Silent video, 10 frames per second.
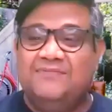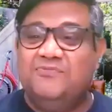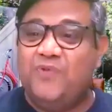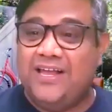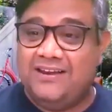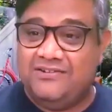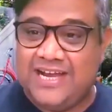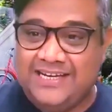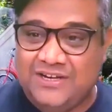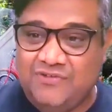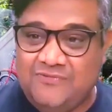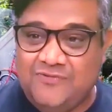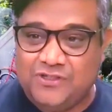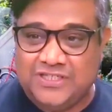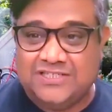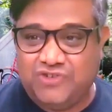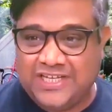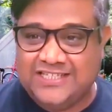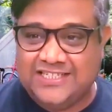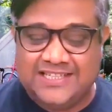Well, right now I'm watching
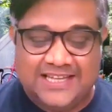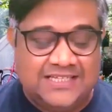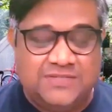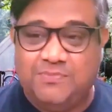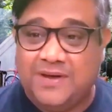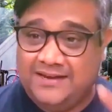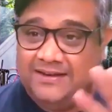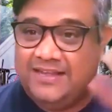Stranger Things, but